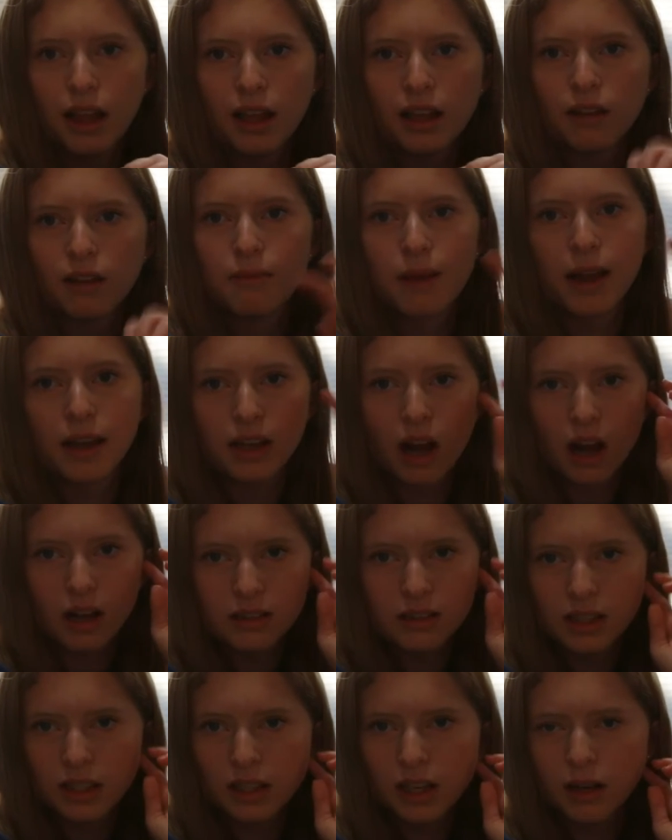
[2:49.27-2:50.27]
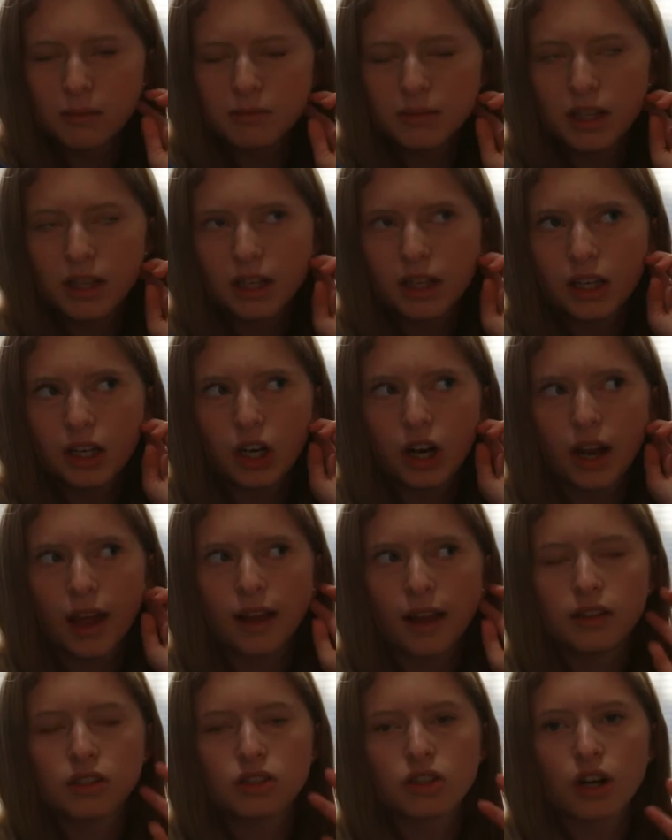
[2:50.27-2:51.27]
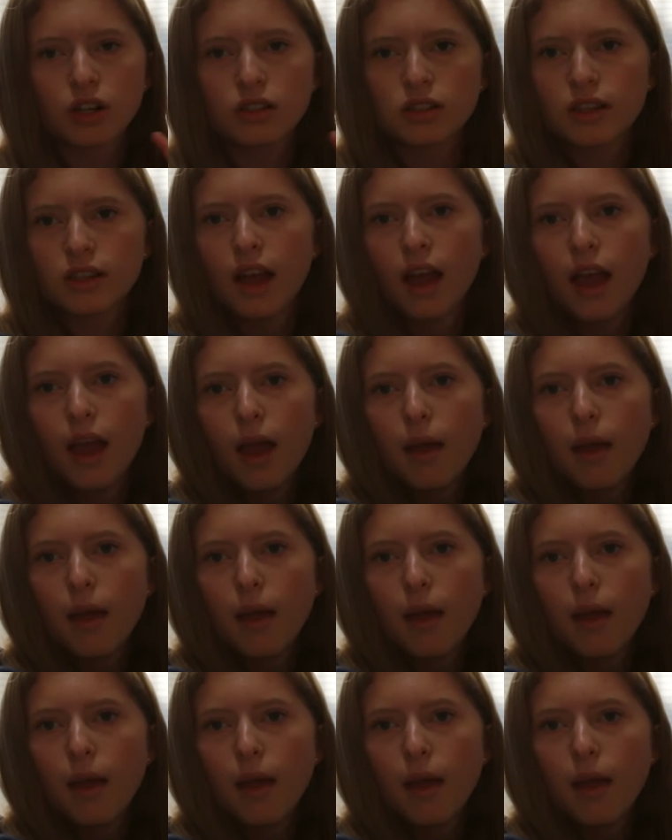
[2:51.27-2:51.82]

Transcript: Like if my dachshund comes in here and starts